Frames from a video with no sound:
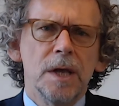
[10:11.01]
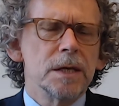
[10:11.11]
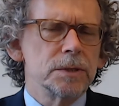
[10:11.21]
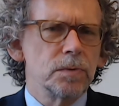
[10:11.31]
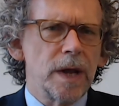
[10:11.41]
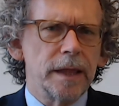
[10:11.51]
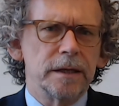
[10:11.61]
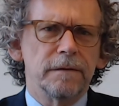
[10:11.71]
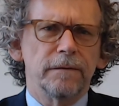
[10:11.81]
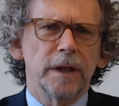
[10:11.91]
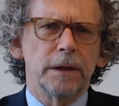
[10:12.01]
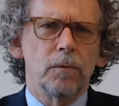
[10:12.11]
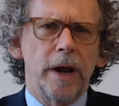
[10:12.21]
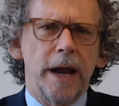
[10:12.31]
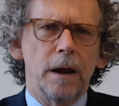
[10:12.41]
This is relatively
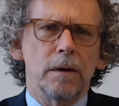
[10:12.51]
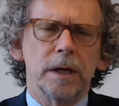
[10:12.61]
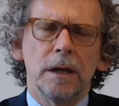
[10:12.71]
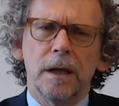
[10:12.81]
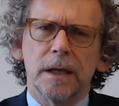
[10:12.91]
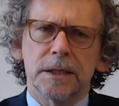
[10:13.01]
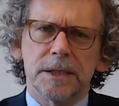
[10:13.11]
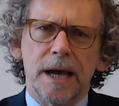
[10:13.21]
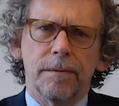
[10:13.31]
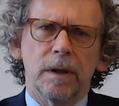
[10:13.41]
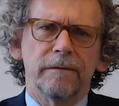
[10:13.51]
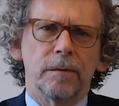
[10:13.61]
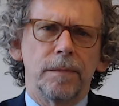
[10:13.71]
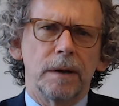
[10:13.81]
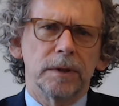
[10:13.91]
rare, an example of a
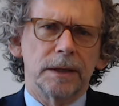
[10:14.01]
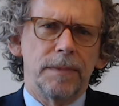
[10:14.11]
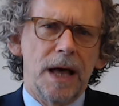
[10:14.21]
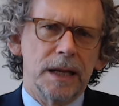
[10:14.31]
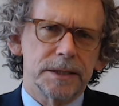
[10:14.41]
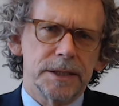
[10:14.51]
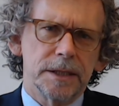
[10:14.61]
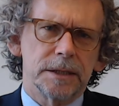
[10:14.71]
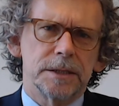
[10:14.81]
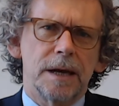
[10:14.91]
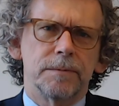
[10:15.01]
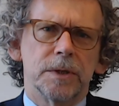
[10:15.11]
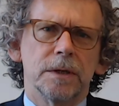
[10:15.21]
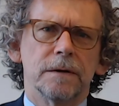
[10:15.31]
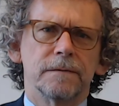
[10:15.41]
public policy
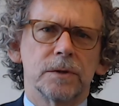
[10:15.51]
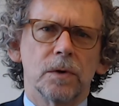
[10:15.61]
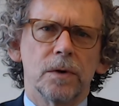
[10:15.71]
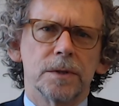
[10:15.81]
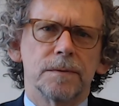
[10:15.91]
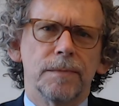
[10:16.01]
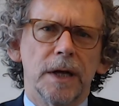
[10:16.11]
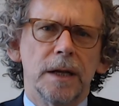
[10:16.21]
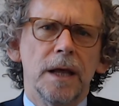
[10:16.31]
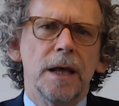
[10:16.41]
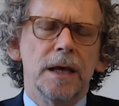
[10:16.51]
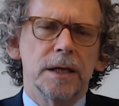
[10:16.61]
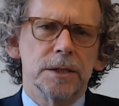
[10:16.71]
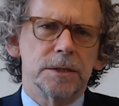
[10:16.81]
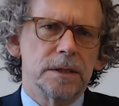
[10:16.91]
exception of sorts, but it
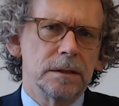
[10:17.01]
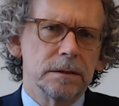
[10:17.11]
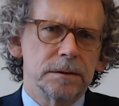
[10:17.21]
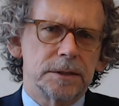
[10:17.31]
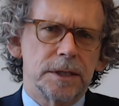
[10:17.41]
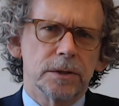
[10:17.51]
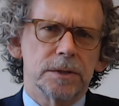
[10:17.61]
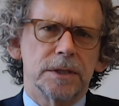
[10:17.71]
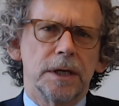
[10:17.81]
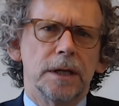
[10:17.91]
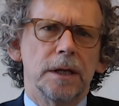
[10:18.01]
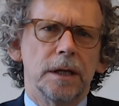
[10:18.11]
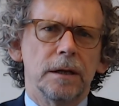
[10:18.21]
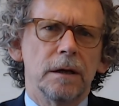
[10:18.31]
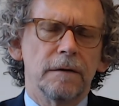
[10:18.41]
is still seen
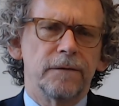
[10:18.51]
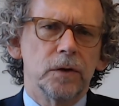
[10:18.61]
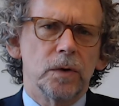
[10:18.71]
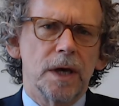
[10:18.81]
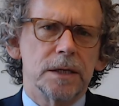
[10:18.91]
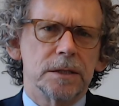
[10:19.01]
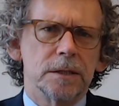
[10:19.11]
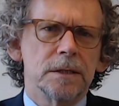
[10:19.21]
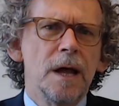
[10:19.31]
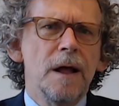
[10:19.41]
in a few cases.